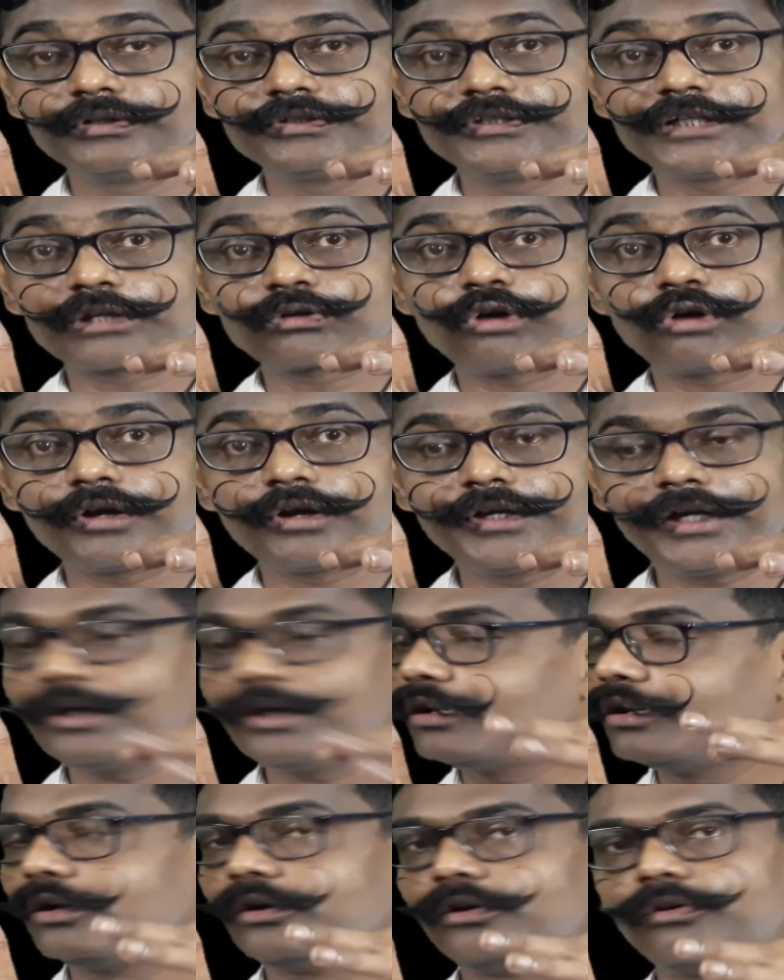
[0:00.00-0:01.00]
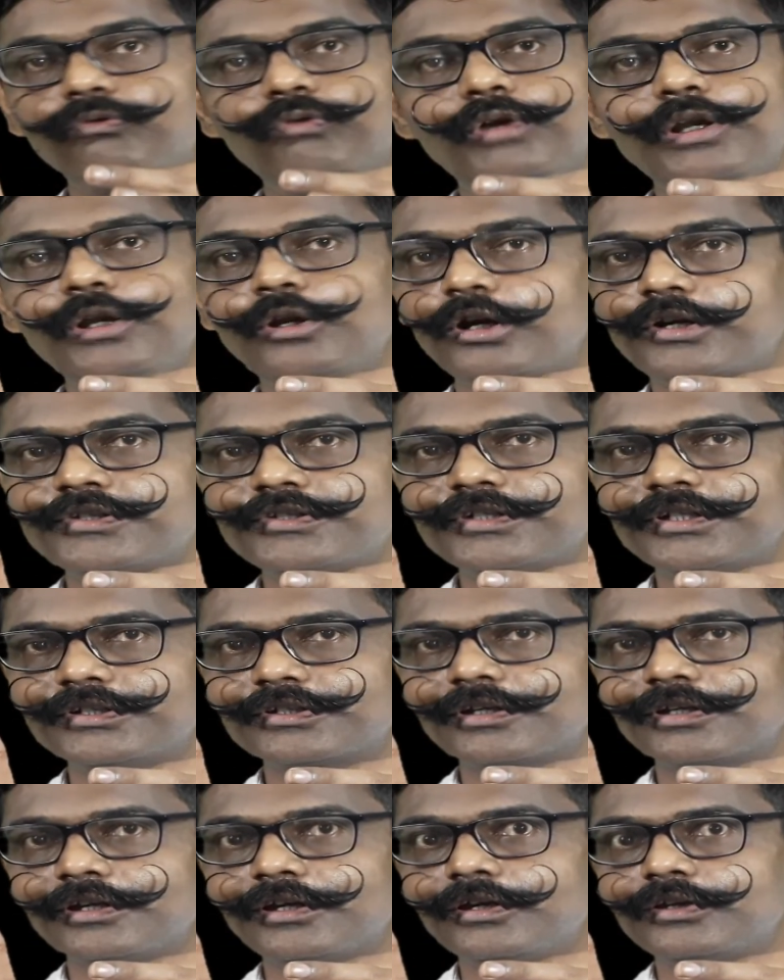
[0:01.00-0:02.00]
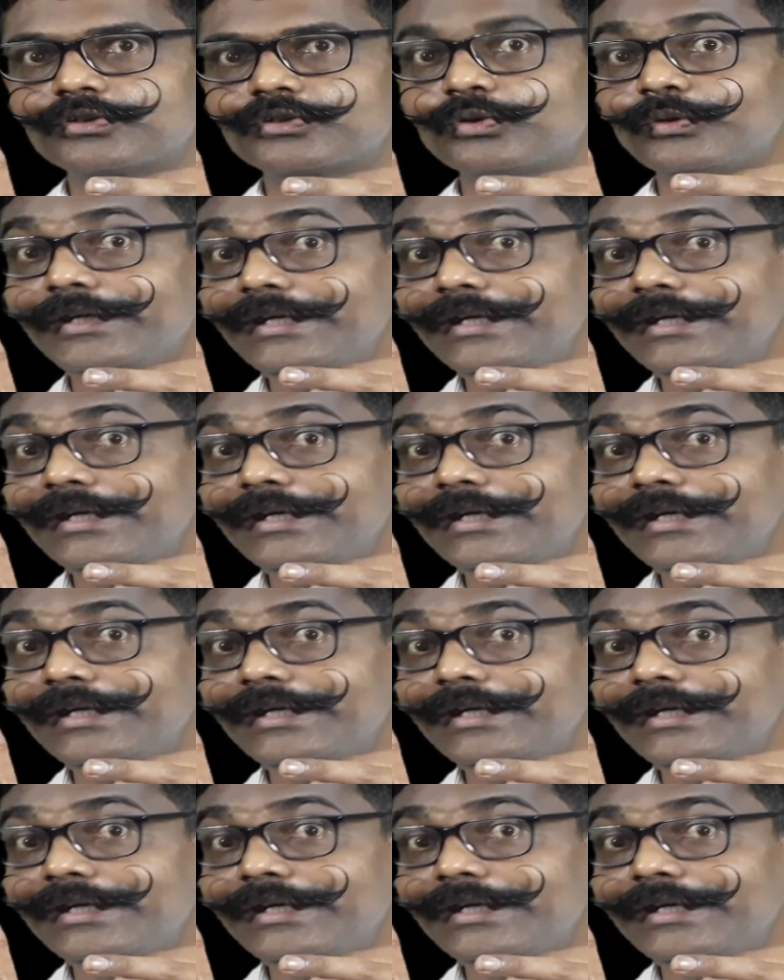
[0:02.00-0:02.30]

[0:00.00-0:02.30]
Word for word: Z coordinate will not change. So